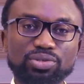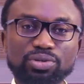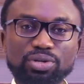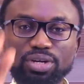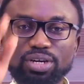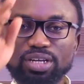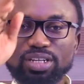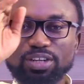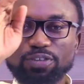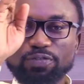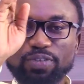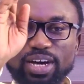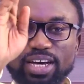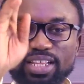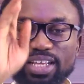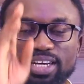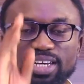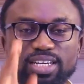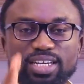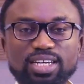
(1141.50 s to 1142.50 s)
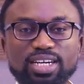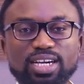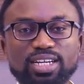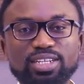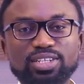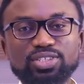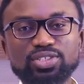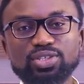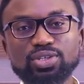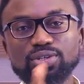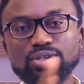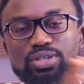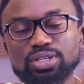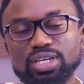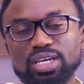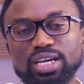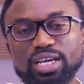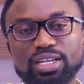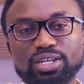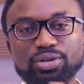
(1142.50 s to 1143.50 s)
you, the Father and the Son
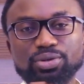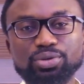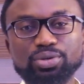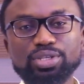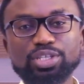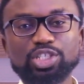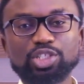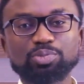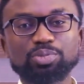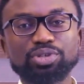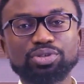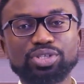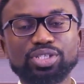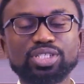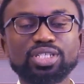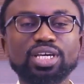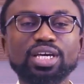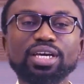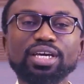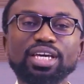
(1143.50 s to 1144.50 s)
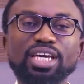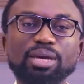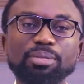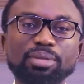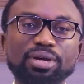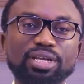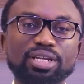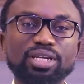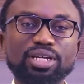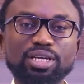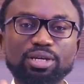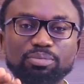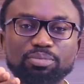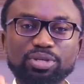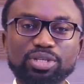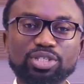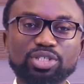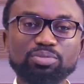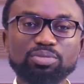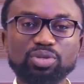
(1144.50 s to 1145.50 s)
and the Holy Spirit. Amen.
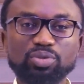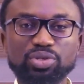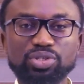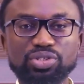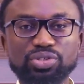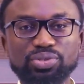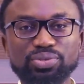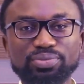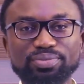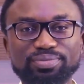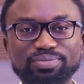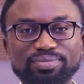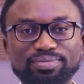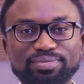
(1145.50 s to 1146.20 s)
Peace be with you.